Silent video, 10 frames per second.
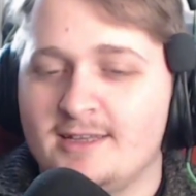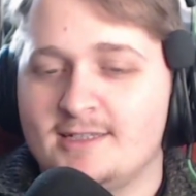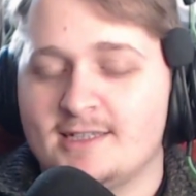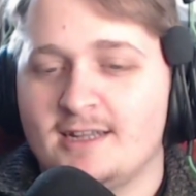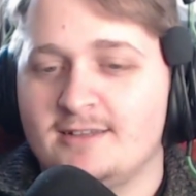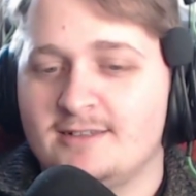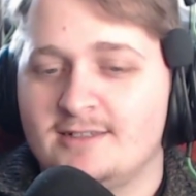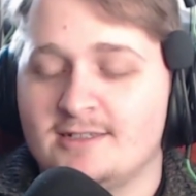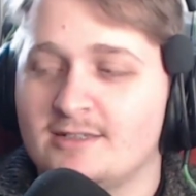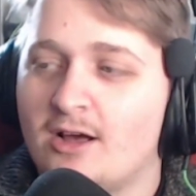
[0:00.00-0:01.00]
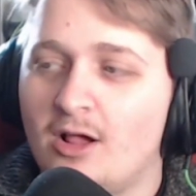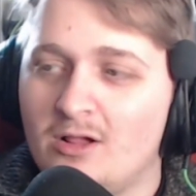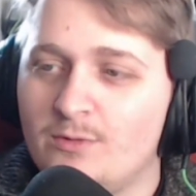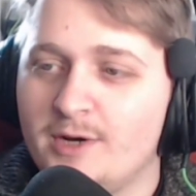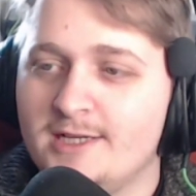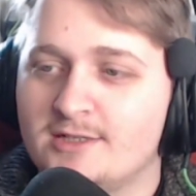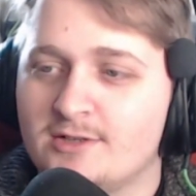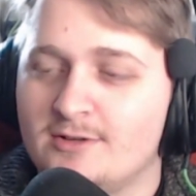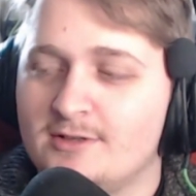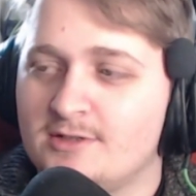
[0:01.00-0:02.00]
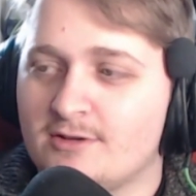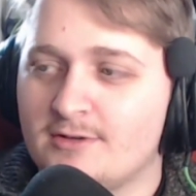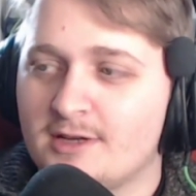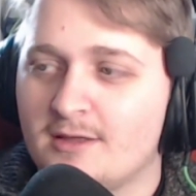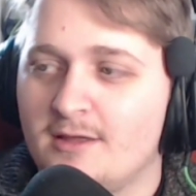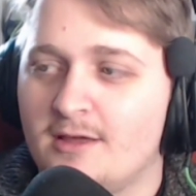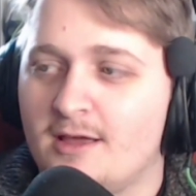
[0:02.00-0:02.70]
that EastEnders is always good at doing,